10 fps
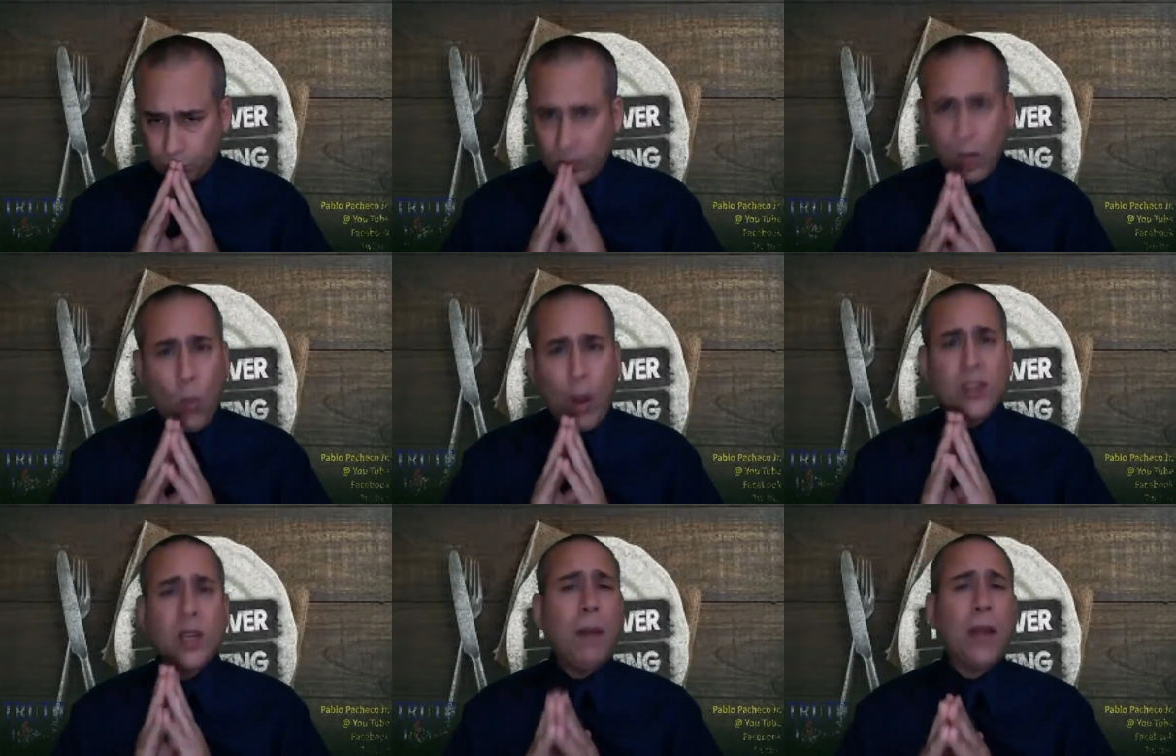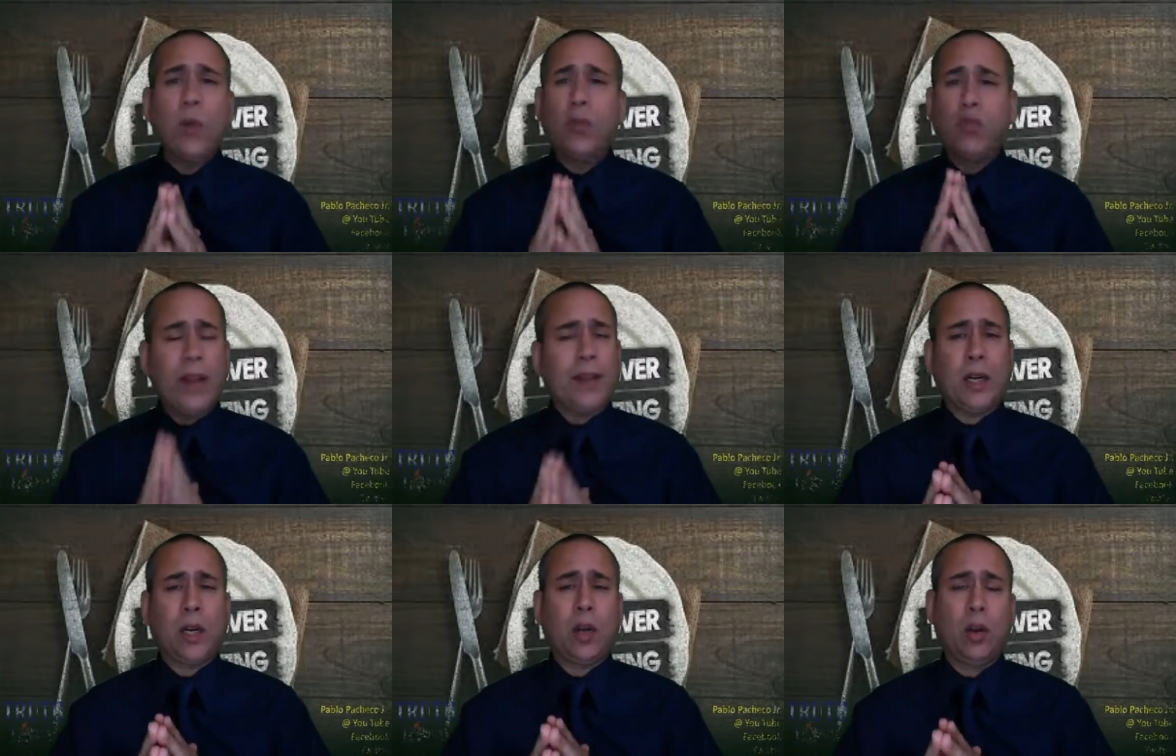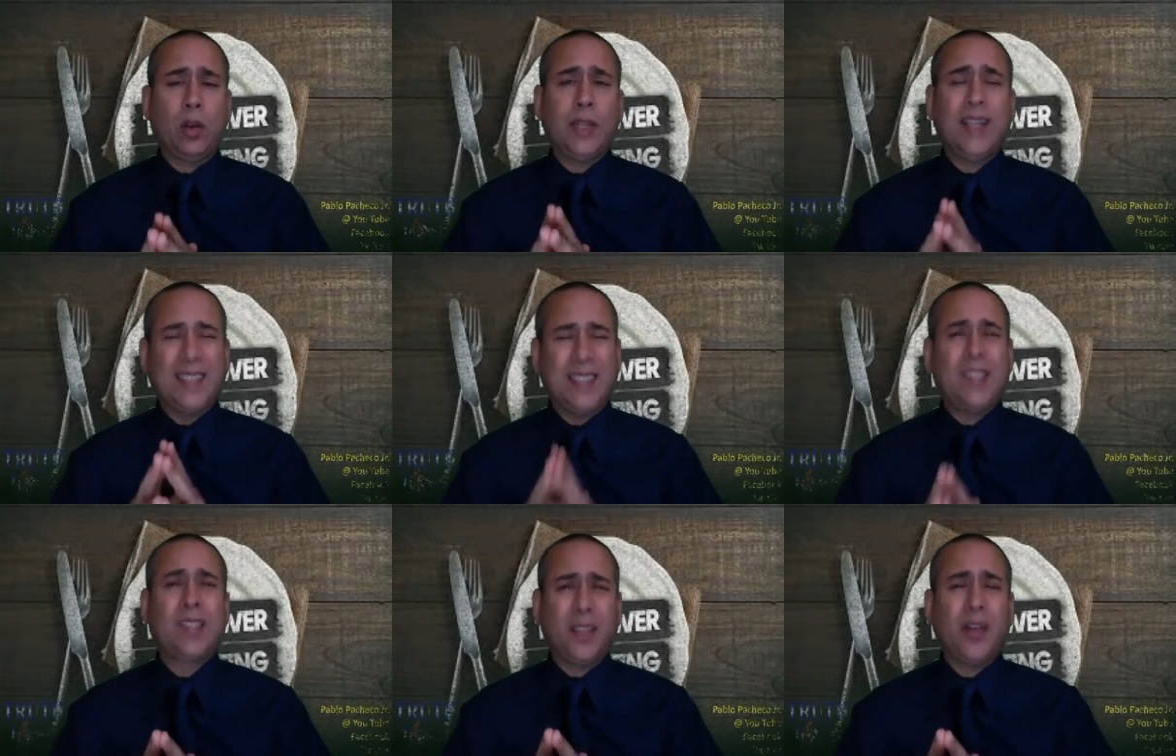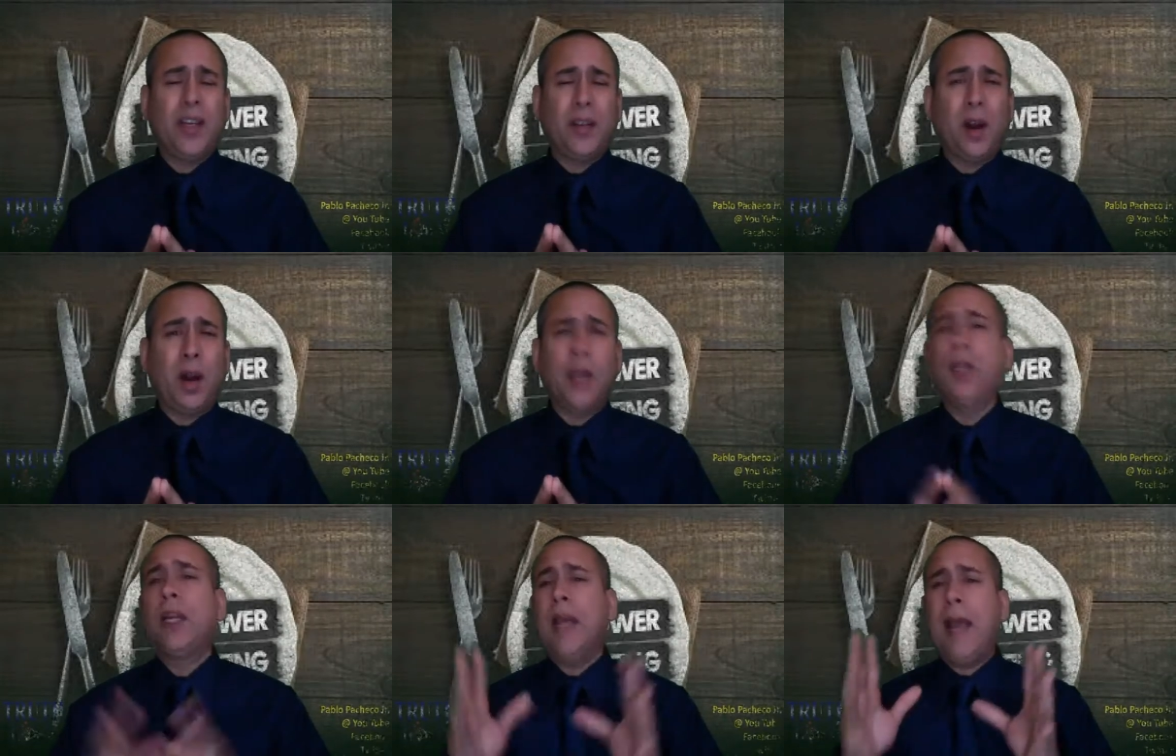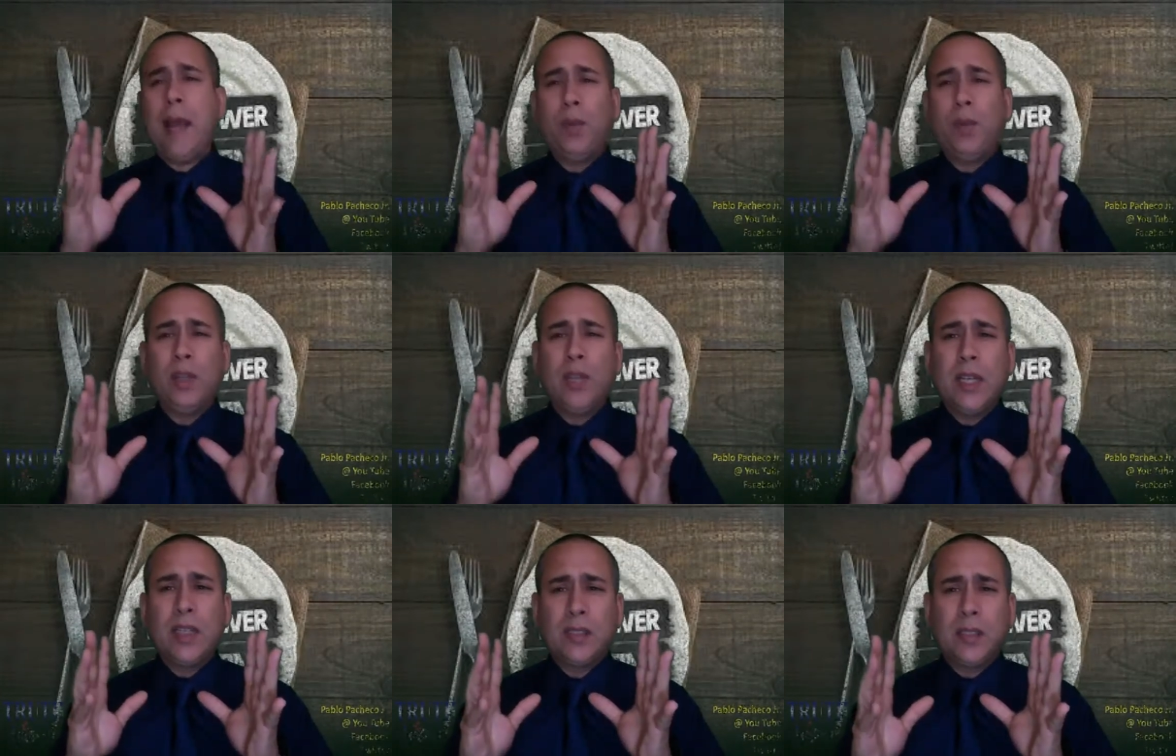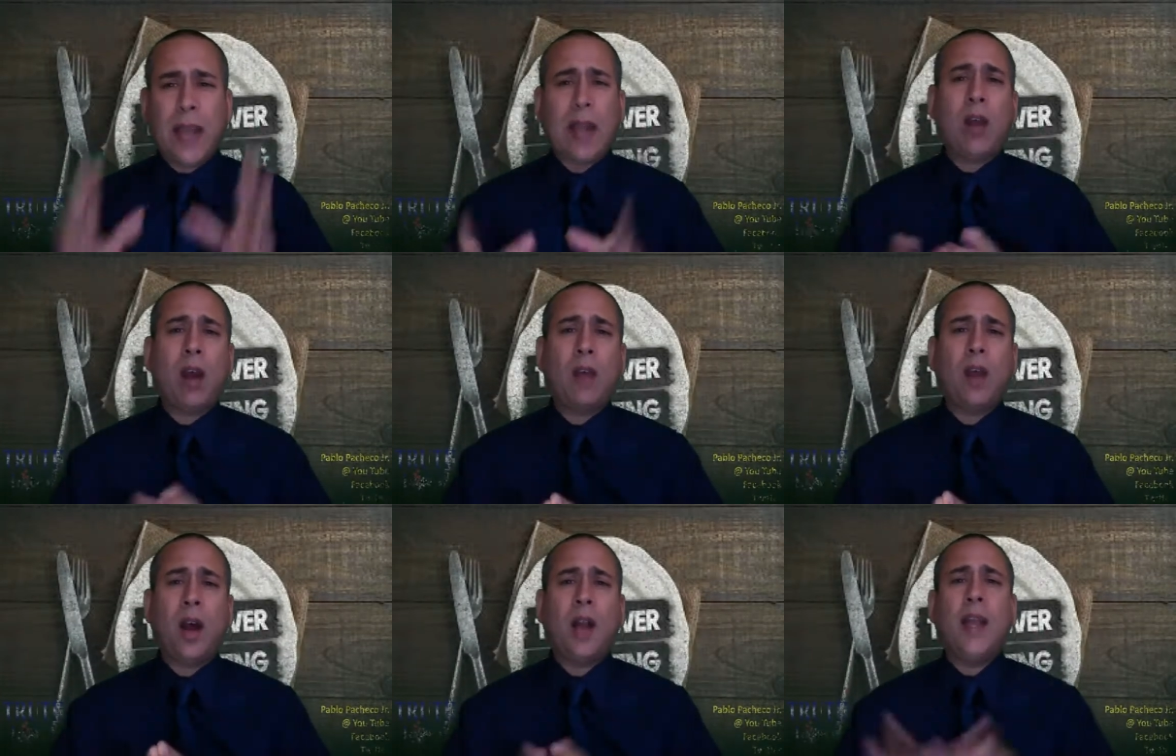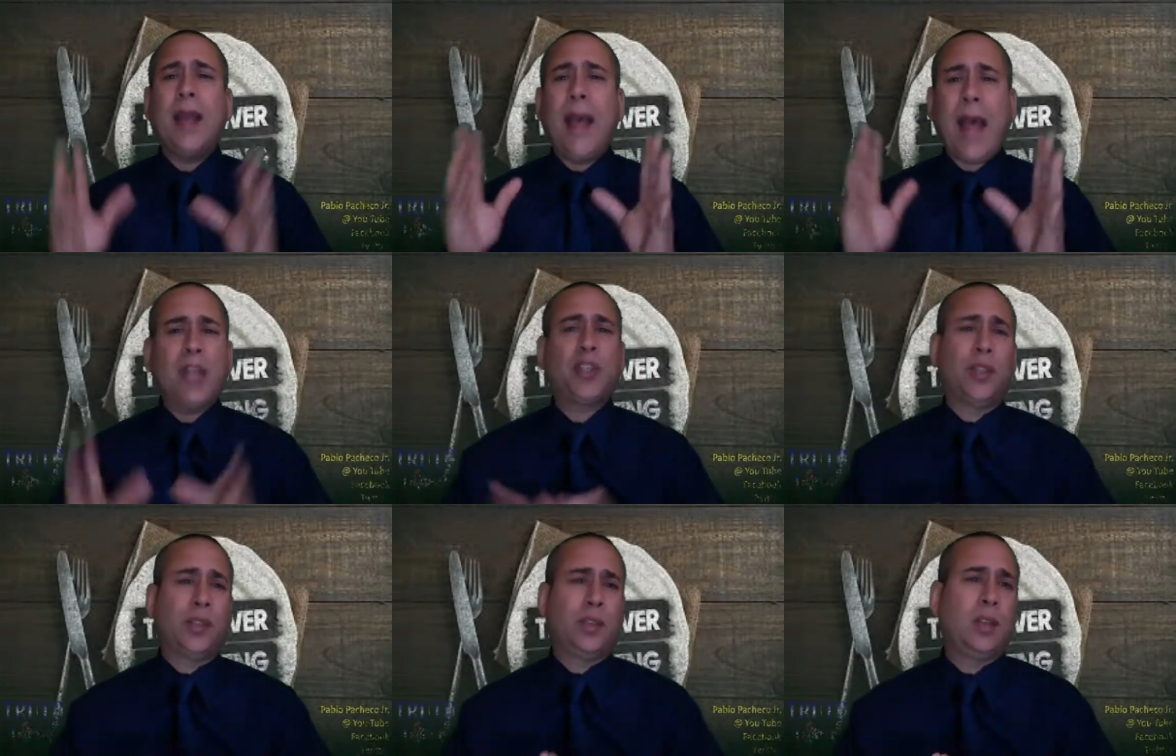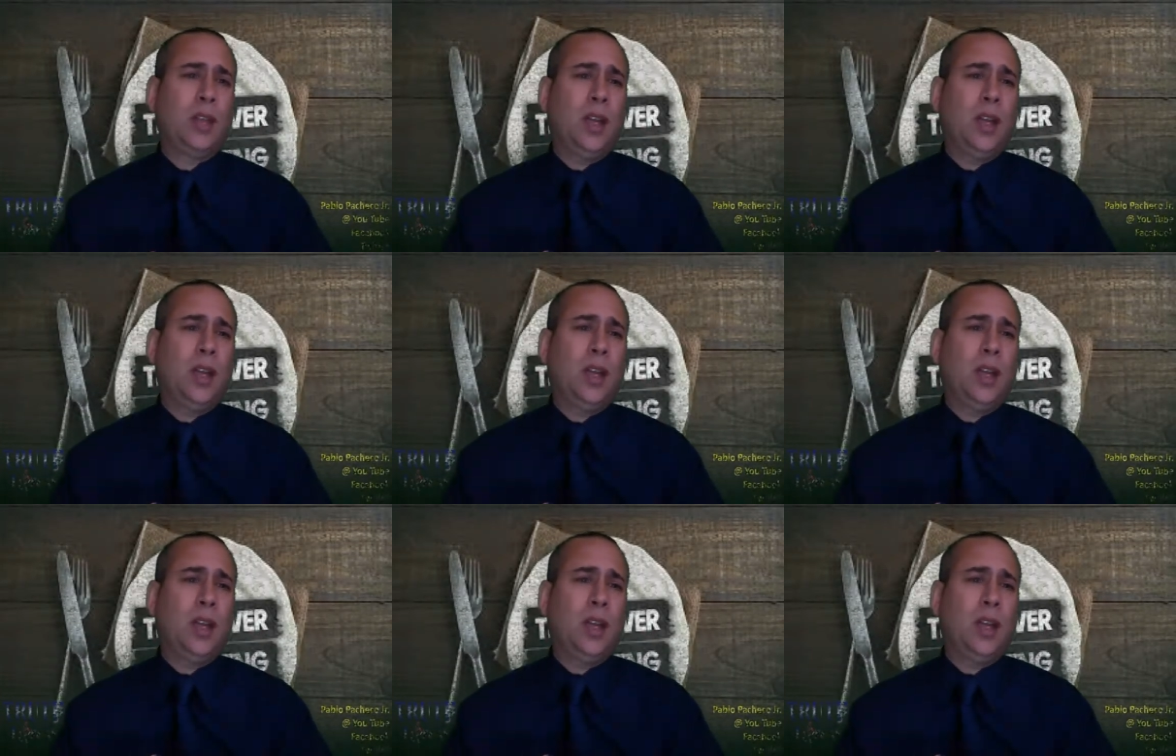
when somebody would rent their clothes in sincerity of heart and put sackcloth on and ashes,